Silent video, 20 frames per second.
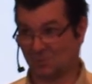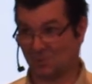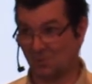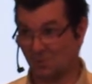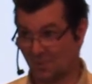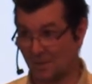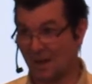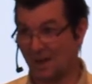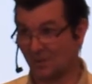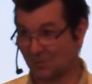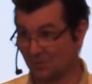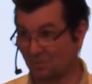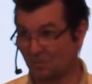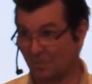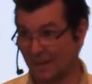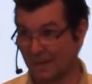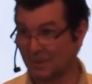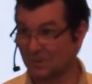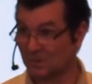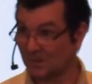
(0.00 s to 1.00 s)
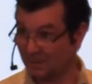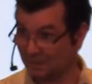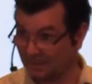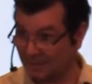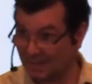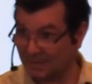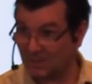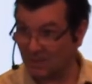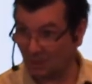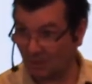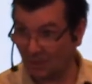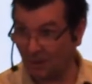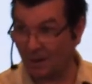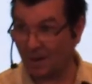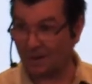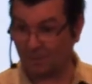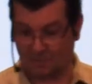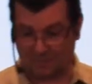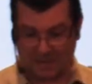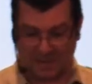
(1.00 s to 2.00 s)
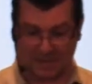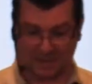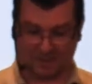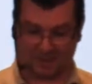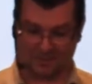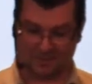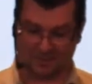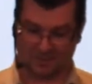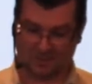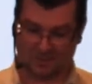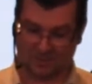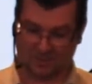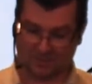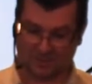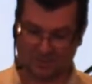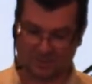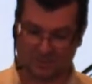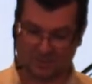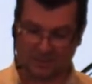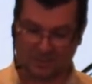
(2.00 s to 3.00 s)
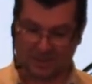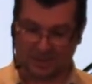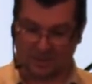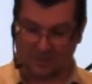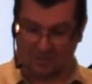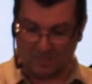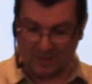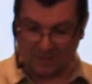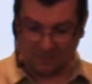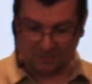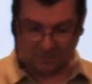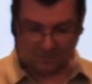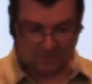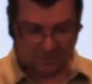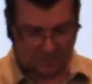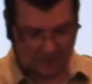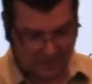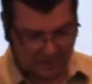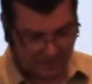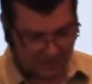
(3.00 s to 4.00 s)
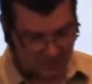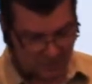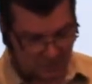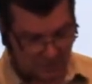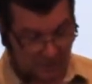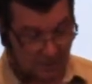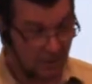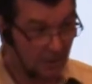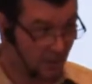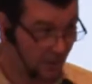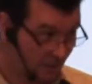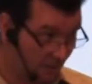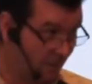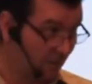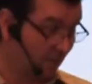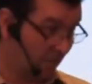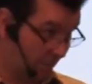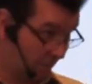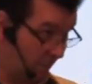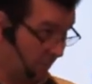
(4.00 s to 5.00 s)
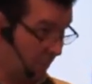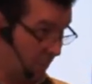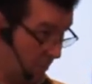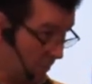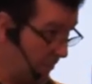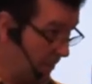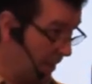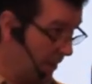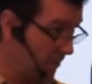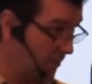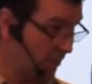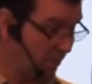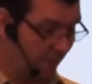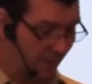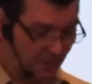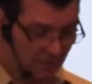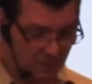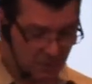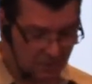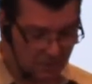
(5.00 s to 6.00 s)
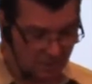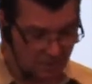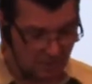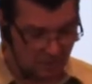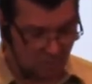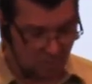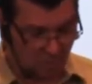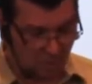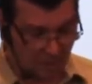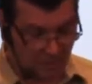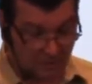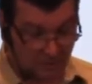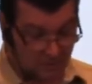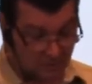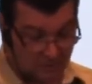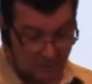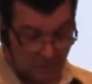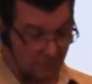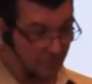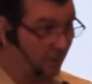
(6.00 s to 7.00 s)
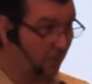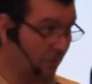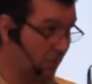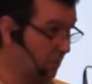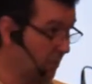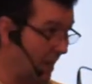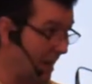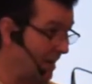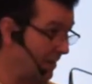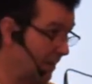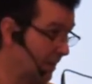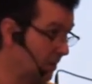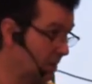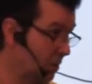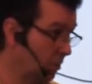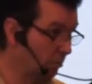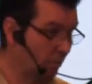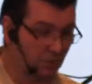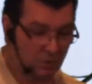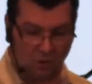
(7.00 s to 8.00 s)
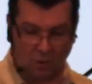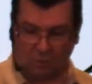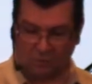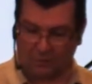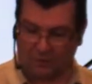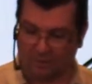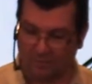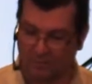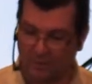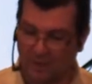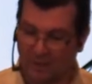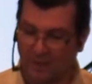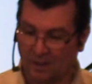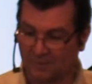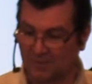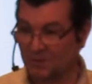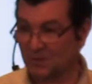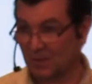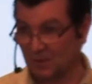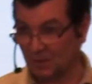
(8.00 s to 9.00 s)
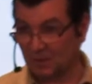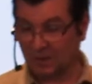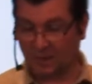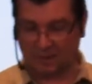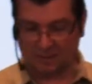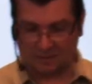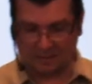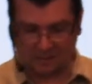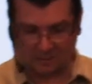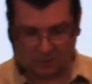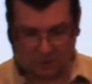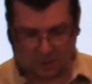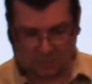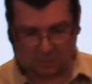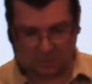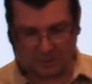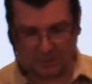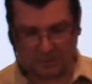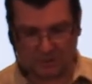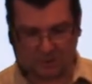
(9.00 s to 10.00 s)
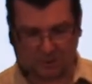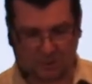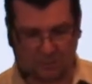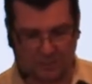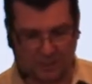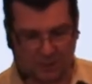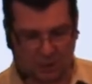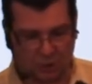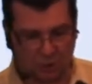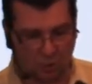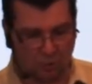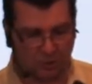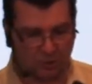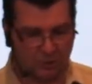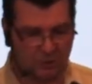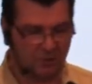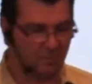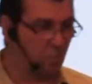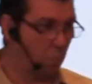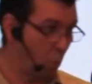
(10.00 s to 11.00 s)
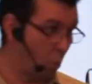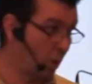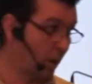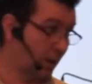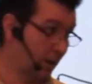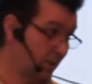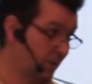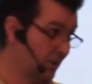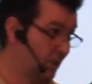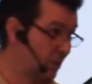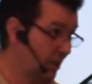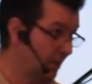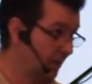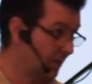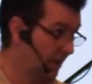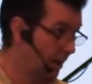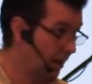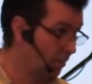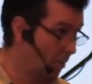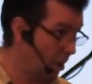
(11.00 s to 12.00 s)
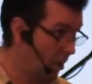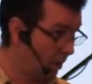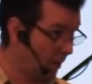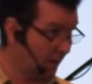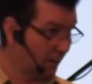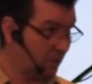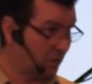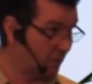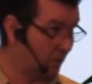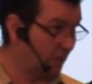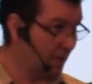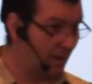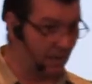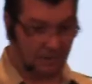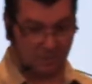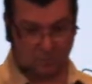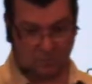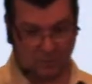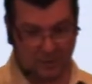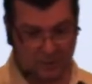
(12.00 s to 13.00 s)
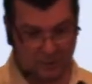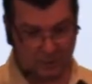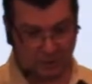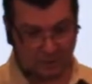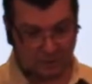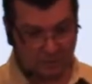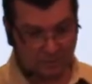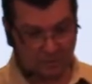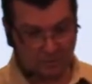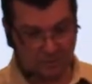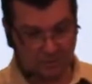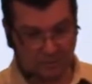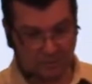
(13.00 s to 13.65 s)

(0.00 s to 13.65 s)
Two thousand pigs. That's a lot of bacon, and the meat from the pigs from 2,000 pigs is a lot of pork. It's fair to say that as a result of this incident that took place, there would be a shortage of pork in the Gentile markets in that region,